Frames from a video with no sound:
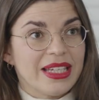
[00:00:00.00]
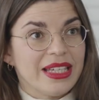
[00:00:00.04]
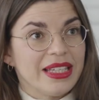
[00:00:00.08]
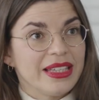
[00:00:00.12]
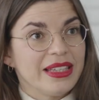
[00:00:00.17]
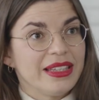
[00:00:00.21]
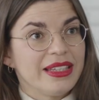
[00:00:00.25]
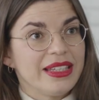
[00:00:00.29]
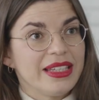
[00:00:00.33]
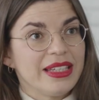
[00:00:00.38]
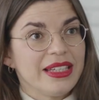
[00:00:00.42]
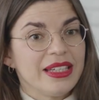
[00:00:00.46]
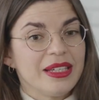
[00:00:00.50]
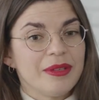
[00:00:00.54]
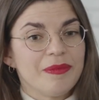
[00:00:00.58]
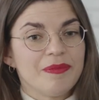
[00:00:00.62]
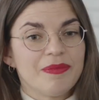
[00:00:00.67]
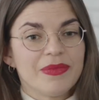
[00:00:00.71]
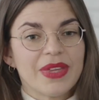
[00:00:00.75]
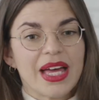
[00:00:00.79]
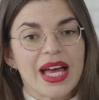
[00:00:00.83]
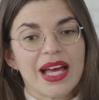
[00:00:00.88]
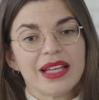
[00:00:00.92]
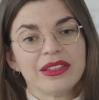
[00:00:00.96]
in the
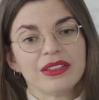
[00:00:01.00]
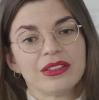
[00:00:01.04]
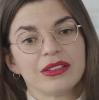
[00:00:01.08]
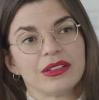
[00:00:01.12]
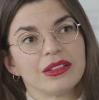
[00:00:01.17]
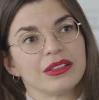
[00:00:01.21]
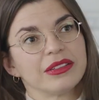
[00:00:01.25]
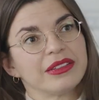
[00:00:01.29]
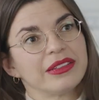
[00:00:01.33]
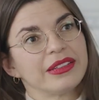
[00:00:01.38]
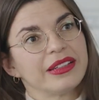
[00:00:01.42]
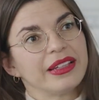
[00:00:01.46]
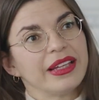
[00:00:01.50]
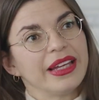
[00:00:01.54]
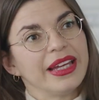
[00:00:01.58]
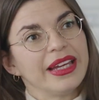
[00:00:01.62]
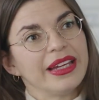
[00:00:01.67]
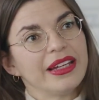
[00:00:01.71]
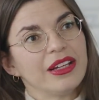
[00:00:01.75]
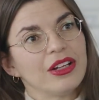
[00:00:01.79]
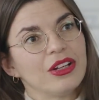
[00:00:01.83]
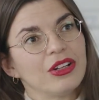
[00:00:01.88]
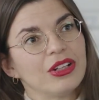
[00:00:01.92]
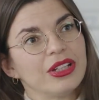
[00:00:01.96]
adult
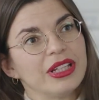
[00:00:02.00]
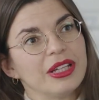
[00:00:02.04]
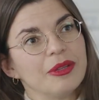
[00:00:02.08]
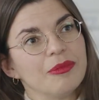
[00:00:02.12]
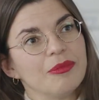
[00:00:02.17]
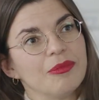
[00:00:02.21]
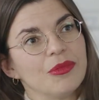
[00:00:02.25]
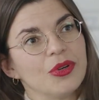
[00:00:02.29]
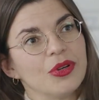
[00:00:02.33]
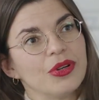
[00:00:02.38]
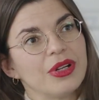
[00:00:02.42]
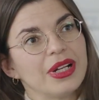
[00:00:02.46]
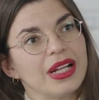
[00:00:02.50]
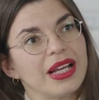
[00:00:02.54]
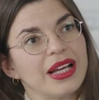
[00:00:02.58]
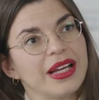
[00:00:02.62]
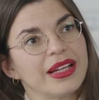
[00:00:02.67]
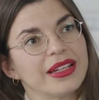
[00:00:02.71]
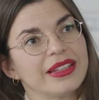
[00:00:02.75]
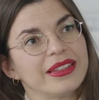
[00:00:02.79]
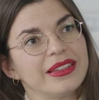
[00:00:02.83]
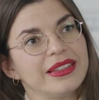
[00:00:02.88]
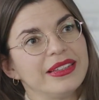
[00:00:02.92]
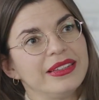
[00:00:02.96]
angle and more
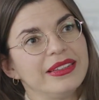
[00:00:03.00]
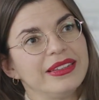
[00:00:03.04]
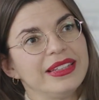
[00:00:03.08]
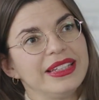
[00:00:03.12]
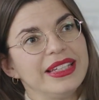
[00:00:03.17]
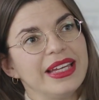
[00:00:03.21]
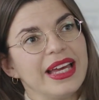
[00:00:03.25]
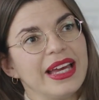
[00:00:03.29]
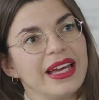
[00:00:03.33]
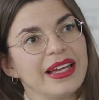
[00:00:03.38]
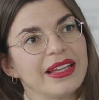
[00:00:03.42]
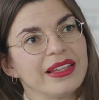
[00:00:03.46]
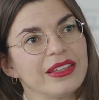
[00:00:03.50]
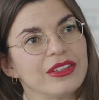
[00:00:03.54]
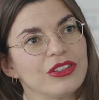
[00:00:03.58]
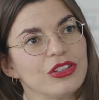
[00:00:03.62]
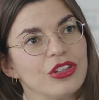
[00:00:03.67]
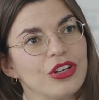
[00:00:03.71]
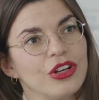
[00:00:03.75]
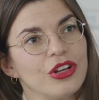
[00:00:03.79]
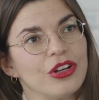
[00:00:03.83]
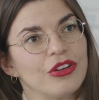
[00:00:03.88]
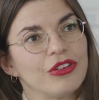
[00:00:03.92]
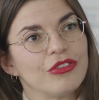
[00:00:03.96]
like the end
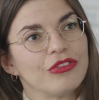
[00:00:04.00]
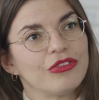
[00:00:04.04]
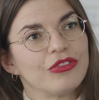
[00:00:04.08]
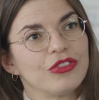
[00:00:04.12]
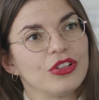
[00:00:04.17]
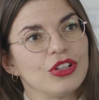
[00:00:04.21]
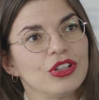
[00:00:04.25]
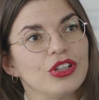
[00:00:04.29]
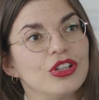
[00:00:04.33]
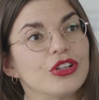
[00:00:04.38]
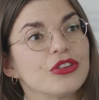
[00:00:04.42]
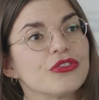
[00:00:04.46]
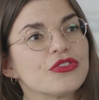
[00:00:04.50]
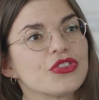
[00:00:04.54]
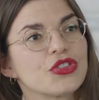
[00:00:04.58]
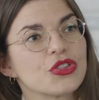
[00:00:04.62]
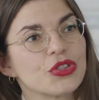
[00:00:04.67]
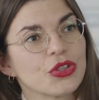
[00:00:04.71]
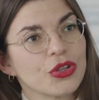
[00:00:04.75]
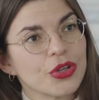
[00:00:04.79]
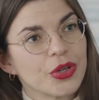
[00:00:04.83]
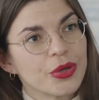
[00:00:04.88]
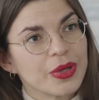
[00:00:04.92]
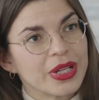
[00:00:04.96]
of a love
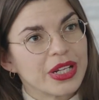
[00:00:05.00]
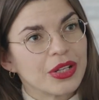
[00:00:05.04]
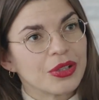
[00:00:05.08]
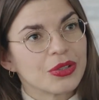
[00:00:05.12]
story,